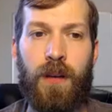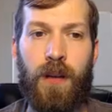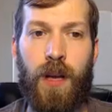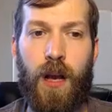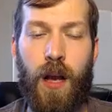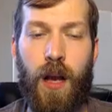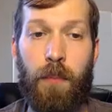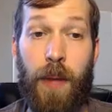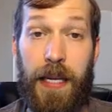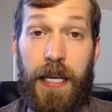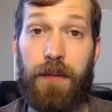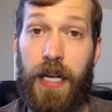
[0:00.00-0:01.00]
by
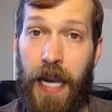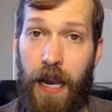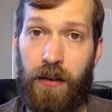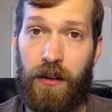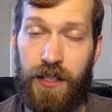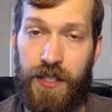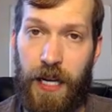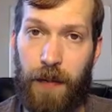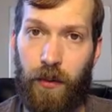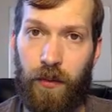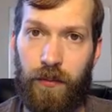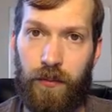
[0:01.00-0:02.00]
giving a
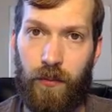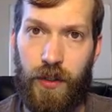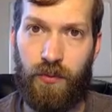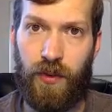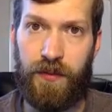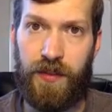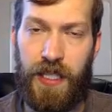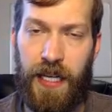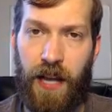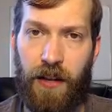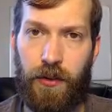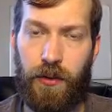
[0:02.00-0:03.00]
counterexample, which we've seen
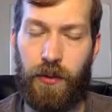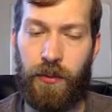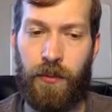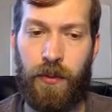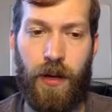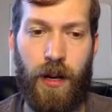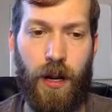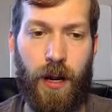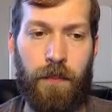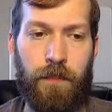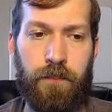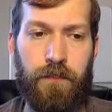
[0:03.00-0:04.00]
how to do
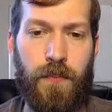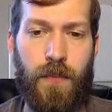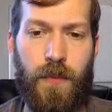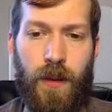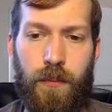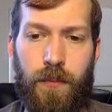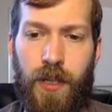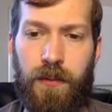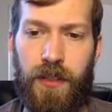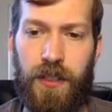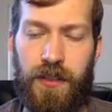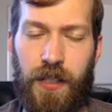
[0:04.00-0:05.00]

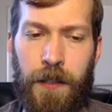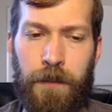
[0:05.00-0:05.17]
previously.